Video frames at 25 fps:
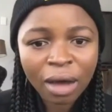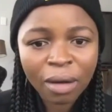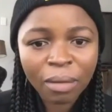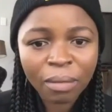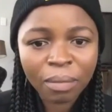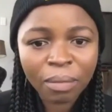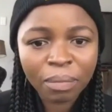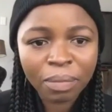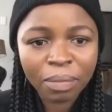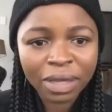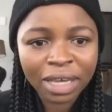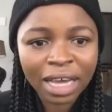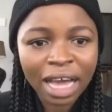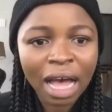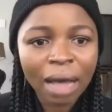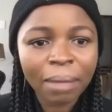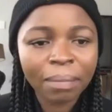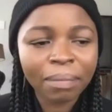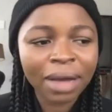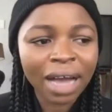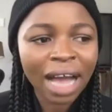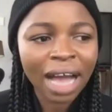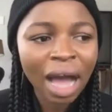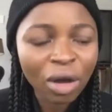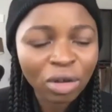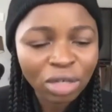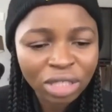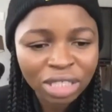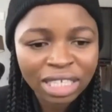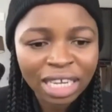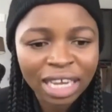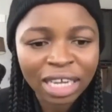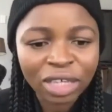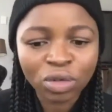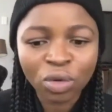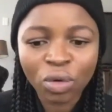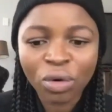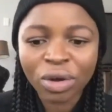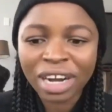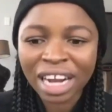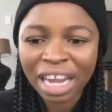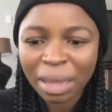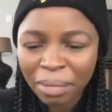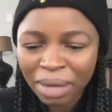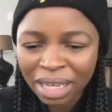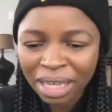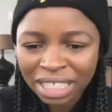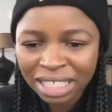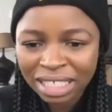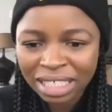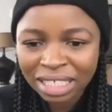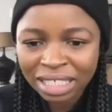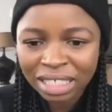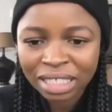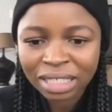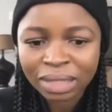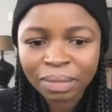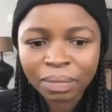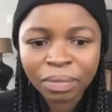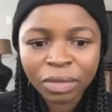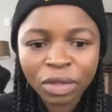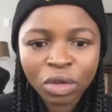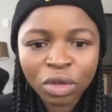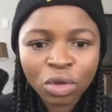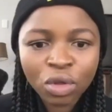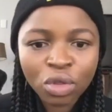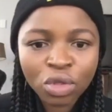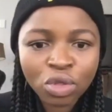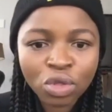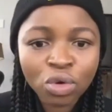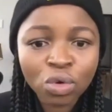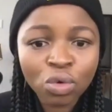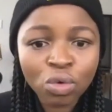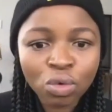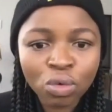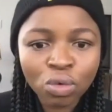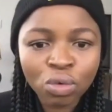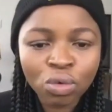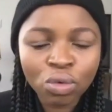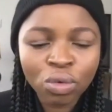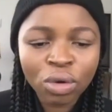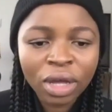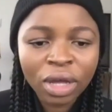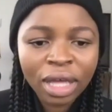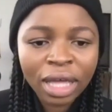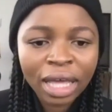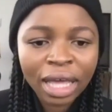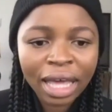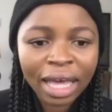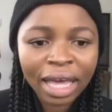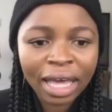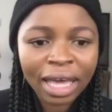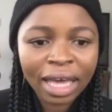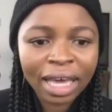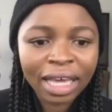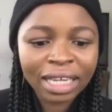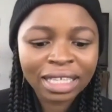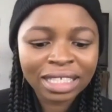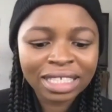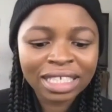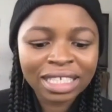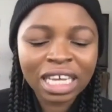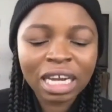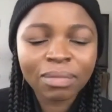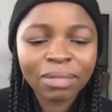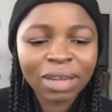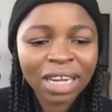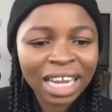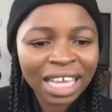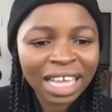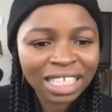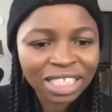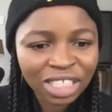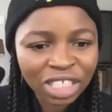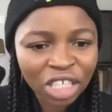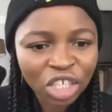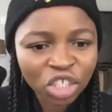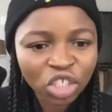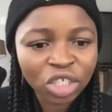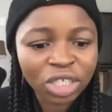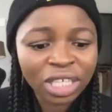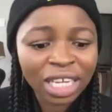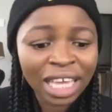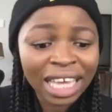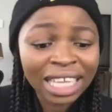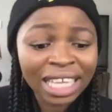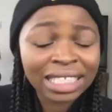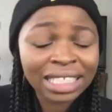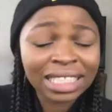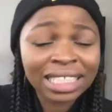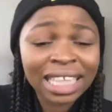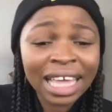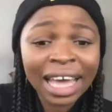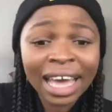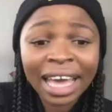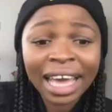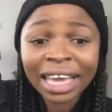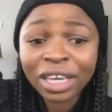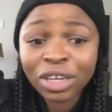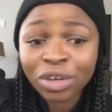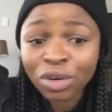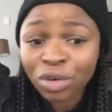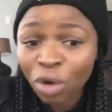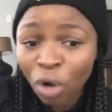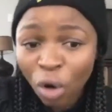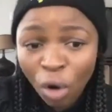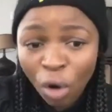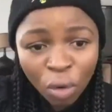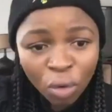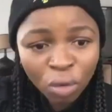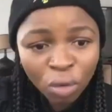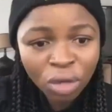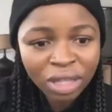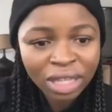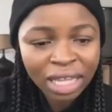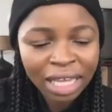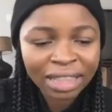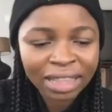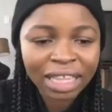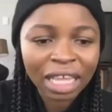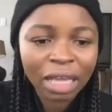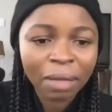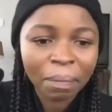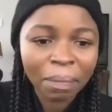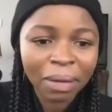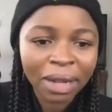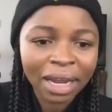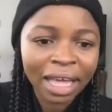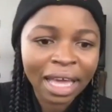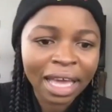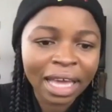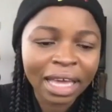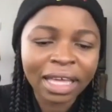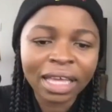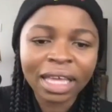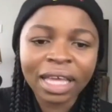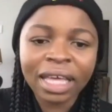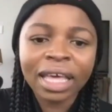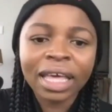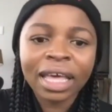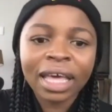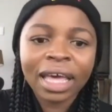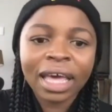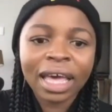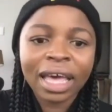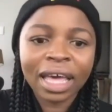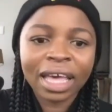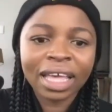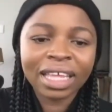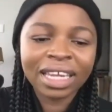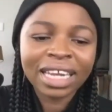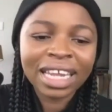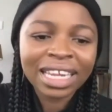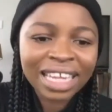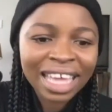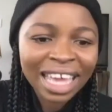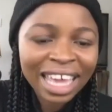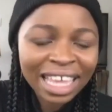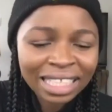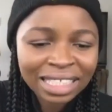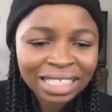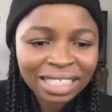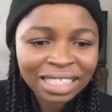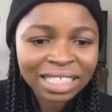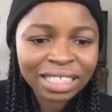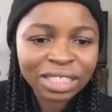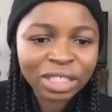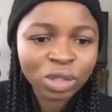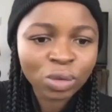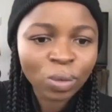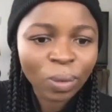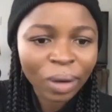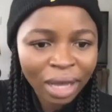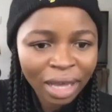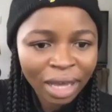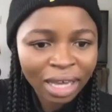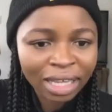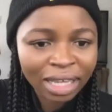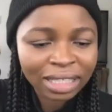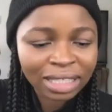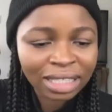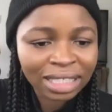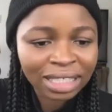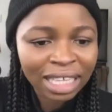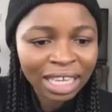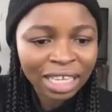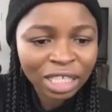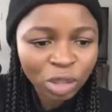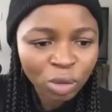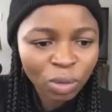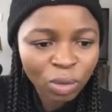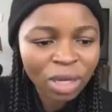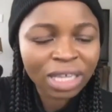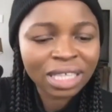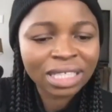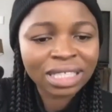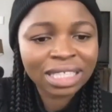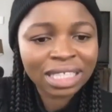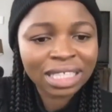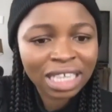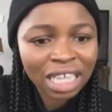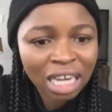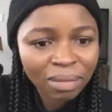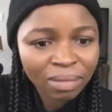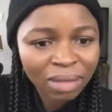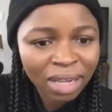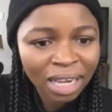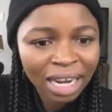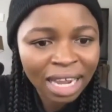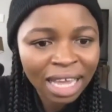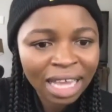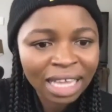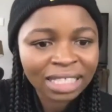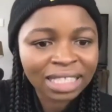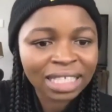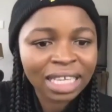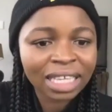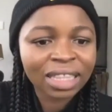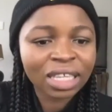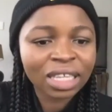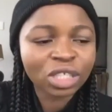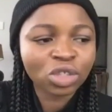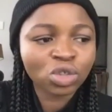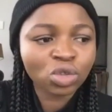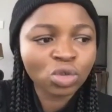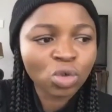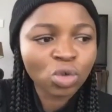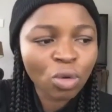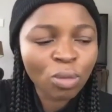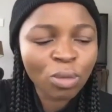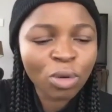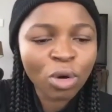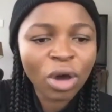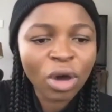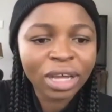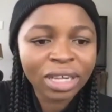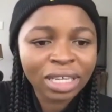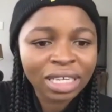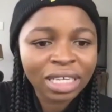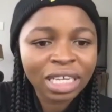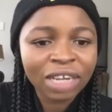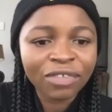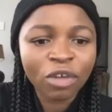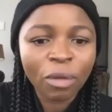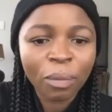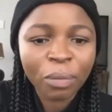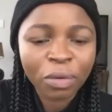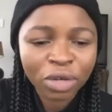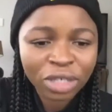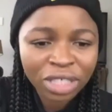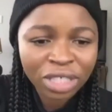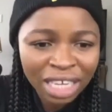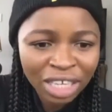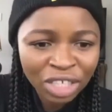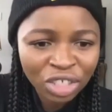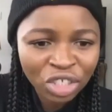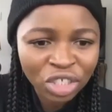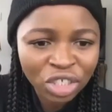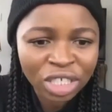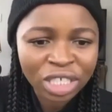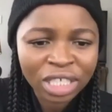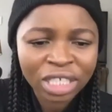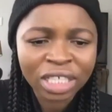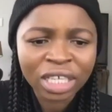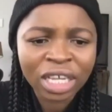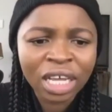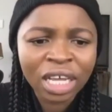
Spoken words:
become countered or remedied through decriminalization? Is there a role that they play in an instance where sex work is decriminalized and there's no more a need for protection,